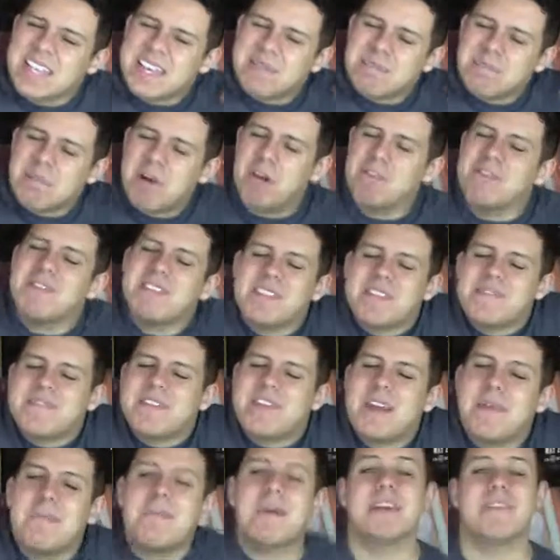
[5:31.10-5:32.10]
And most of
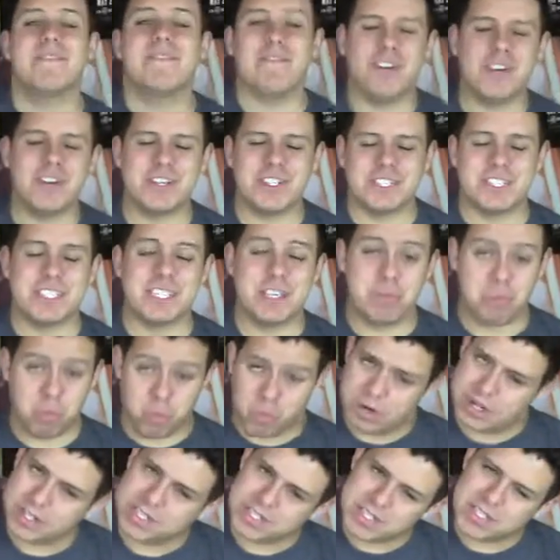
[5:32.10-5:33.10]
them, unfortunately,
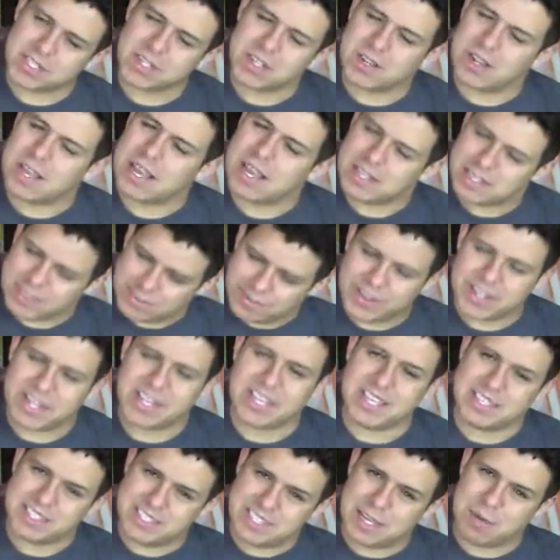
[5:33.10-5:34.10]
weren't as
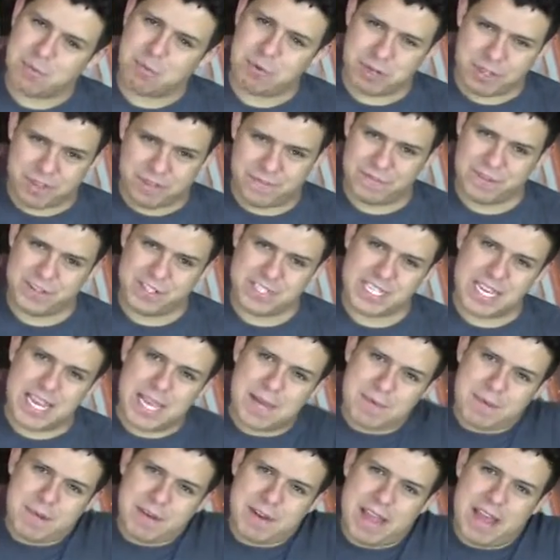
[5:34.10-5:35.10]
funny as they were the first
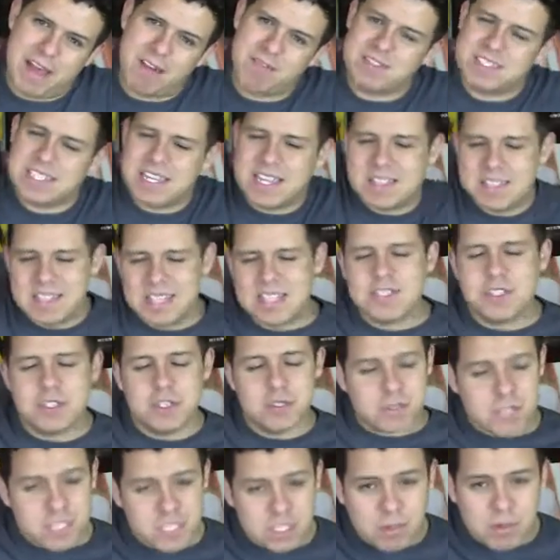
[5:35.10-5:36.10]
time around, and that's
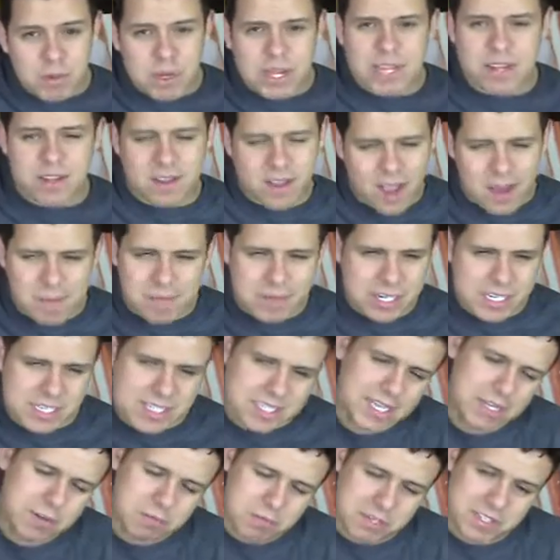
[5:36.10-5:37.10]
usually what comedy
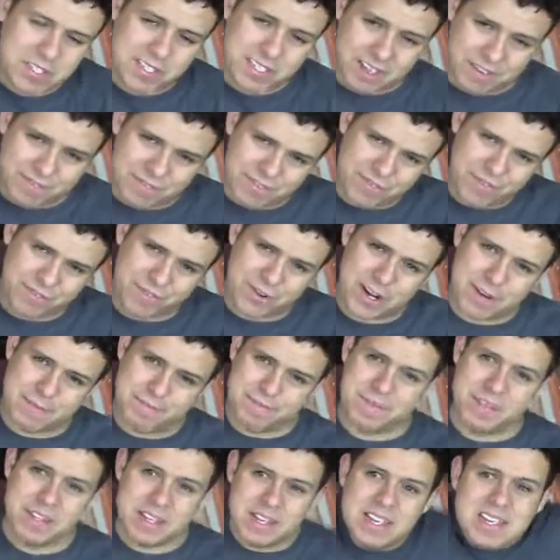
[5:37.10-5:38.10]
sequels suffer
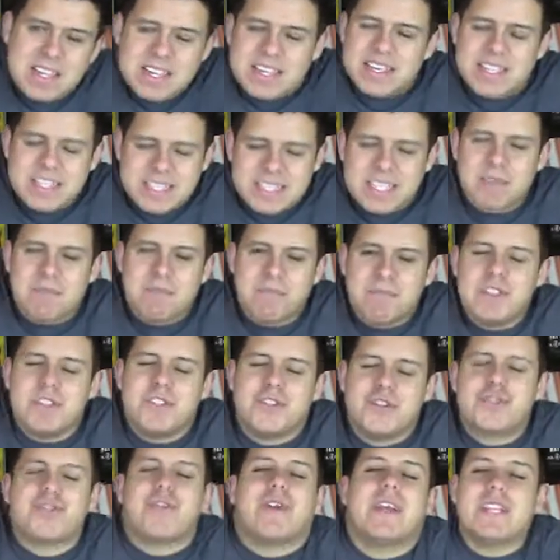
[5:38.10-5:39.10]
from. They
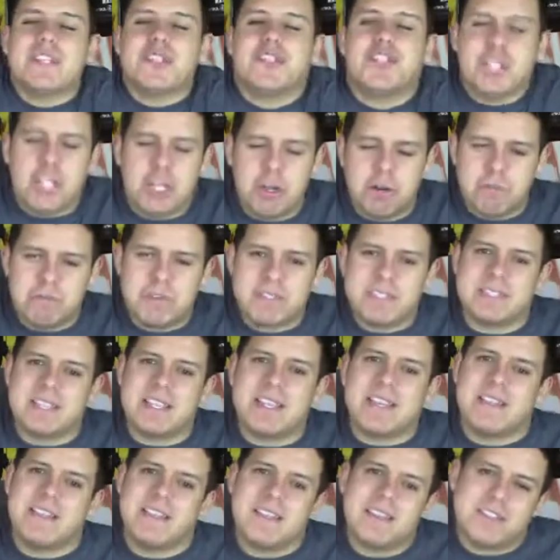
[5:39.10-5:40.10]
retread jokes
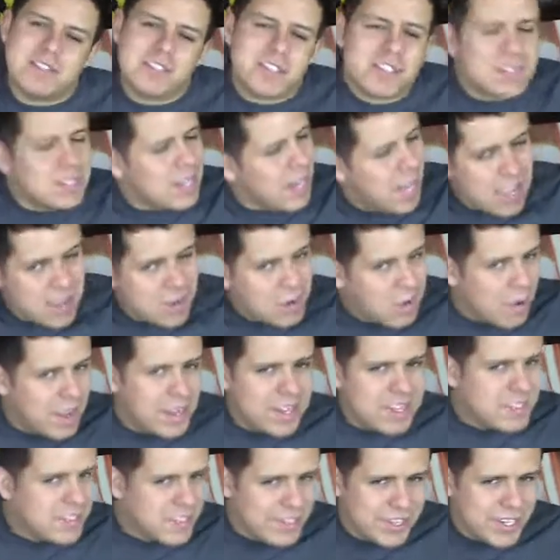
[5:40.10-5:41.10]
and they're just not quite
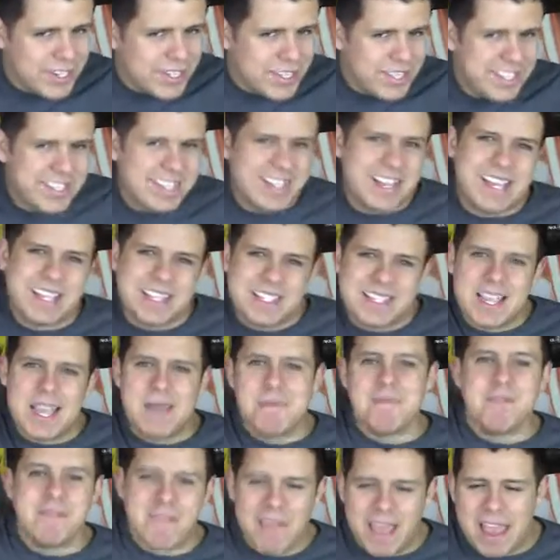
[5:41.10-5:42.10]
as good the next
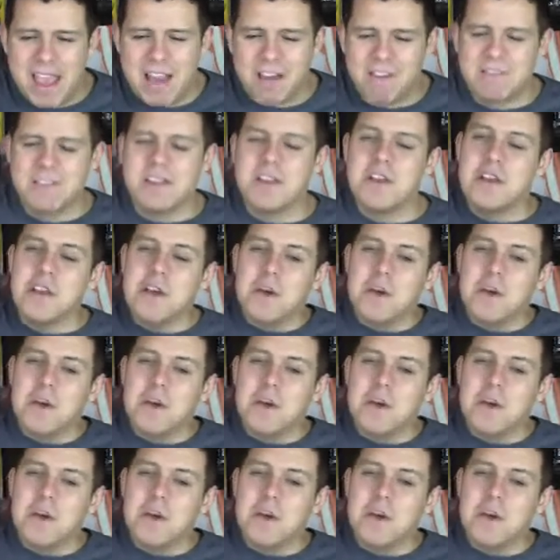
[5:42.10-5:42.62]
time around.